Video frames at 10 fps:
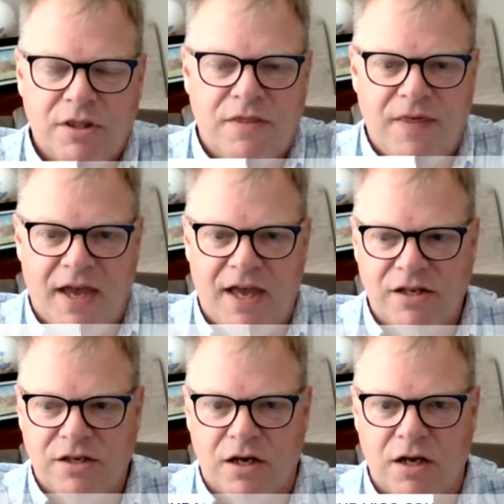
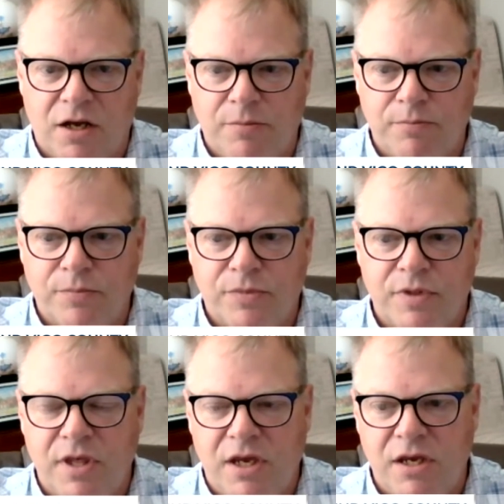that um,
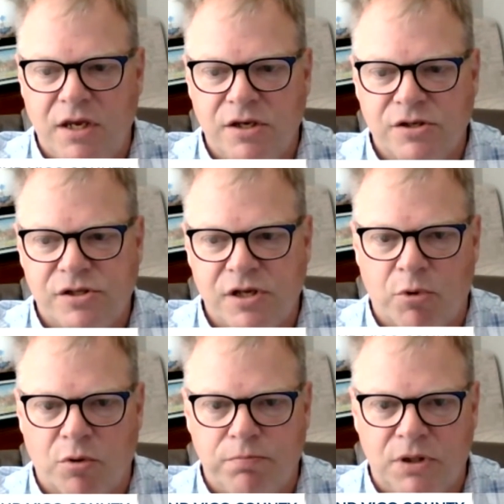the
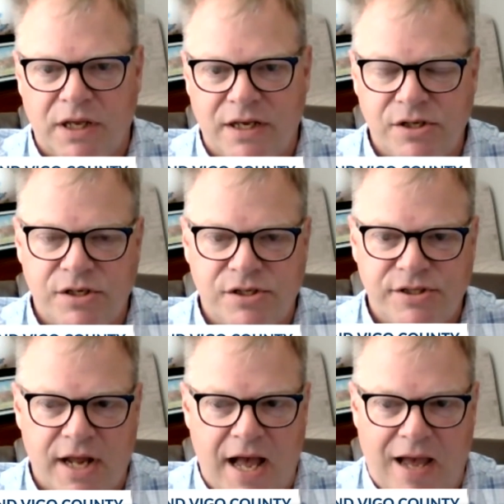summer blend
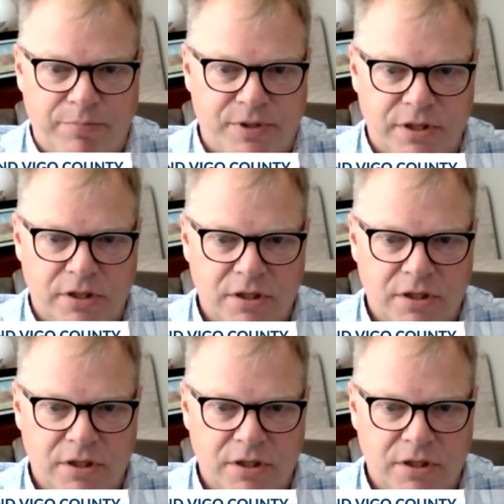stopped.